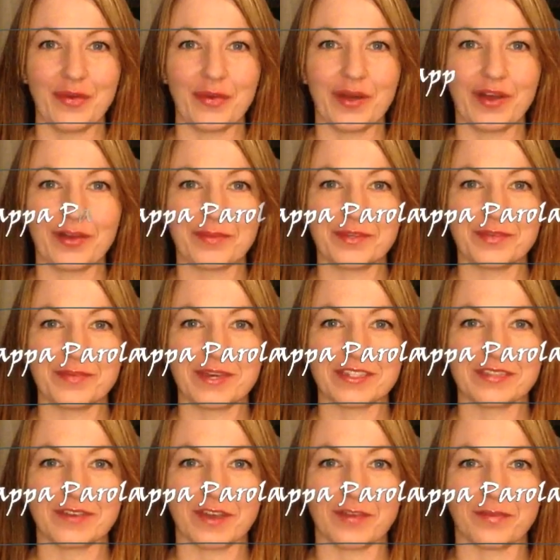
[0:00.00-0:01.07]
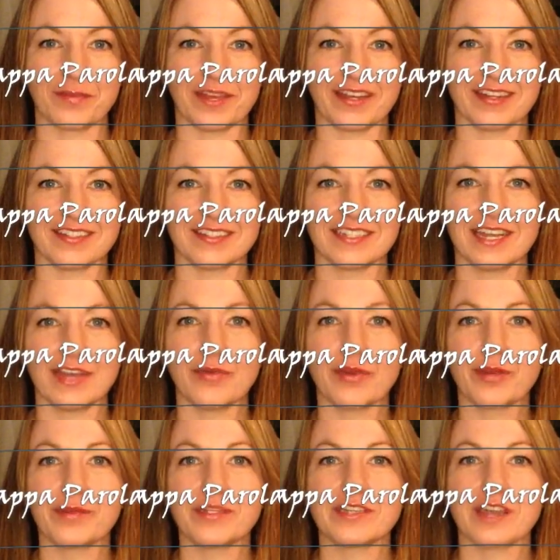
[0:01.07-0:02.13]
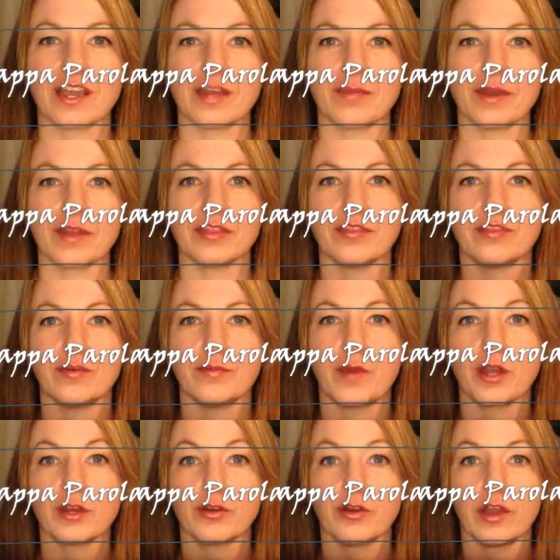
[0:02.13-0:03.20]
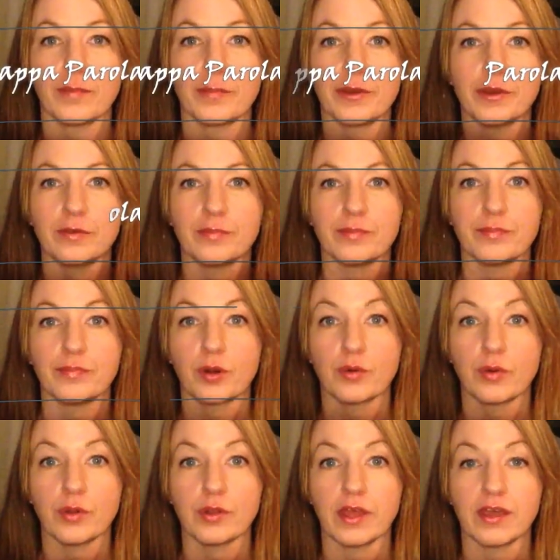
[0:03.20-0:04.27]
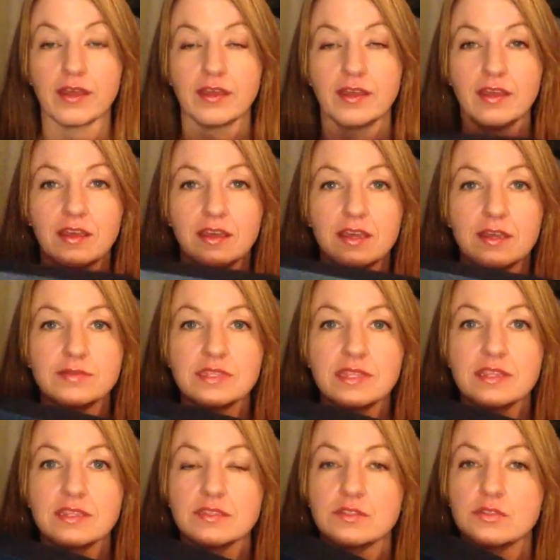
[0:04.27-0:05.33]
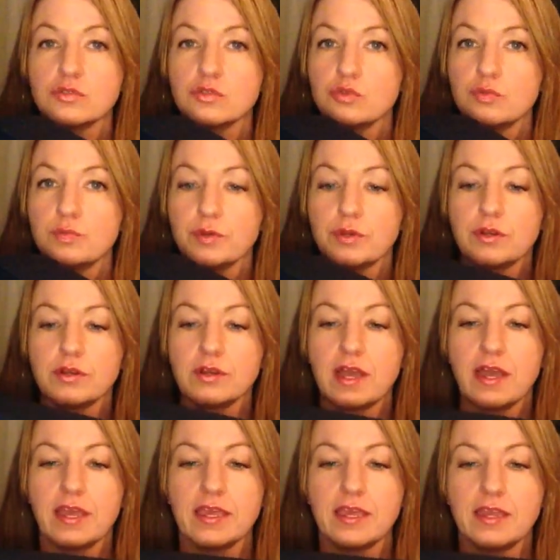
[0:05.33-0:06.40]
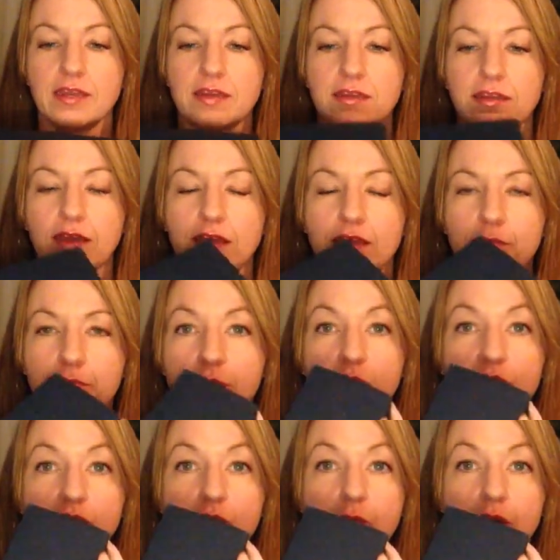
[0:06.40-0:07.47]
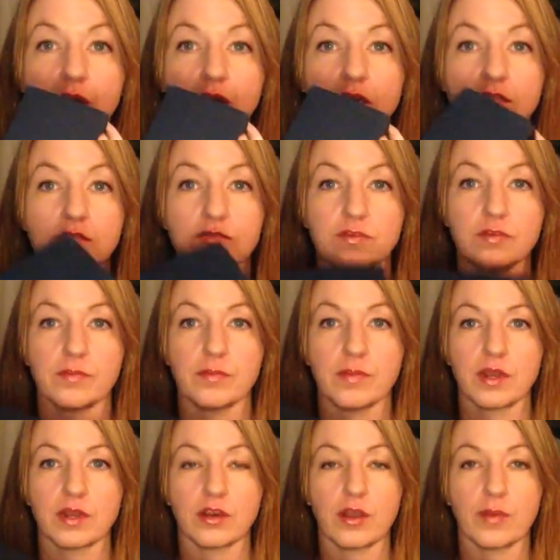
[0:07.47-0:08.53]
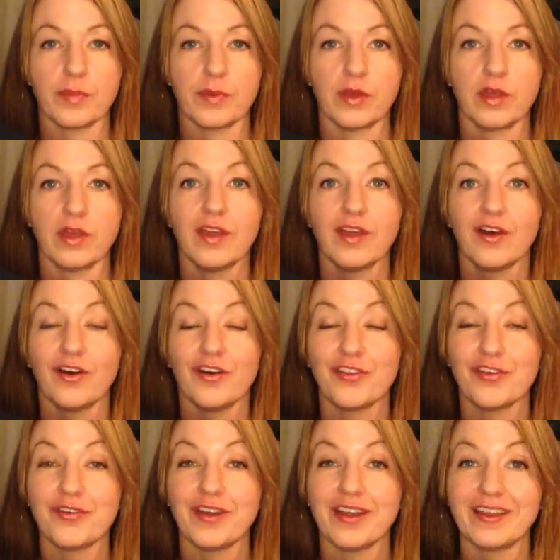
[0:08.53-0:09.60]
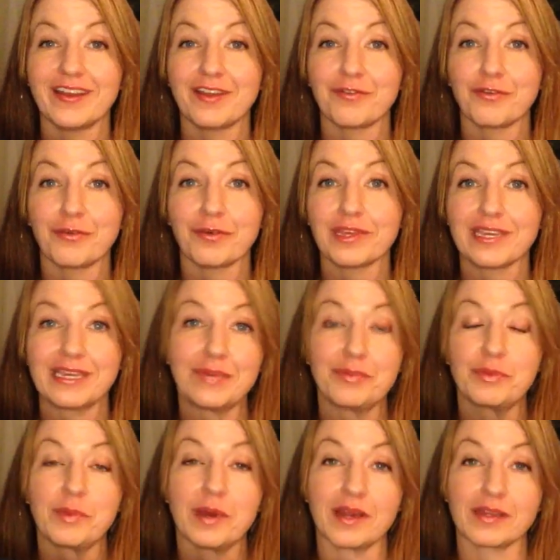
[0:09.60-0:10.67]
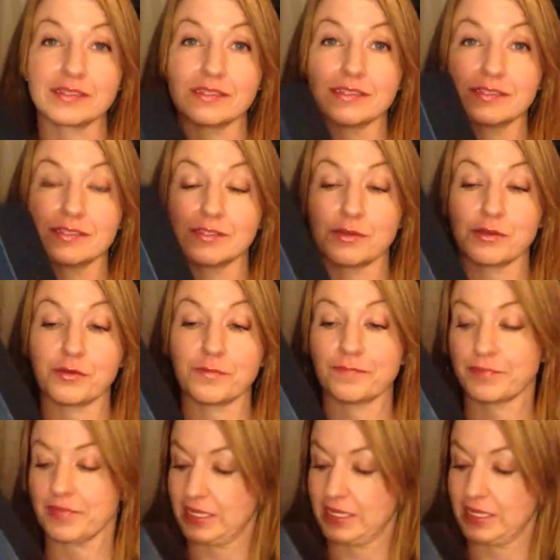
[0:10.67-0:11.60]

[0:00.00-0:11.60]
Welcome to Best Fountain Pen. Today we're going to be talking about the Montegrappa Parola. Comes in this super high-end, beautiful box from Montegrappa, although I never really keep the boxes, so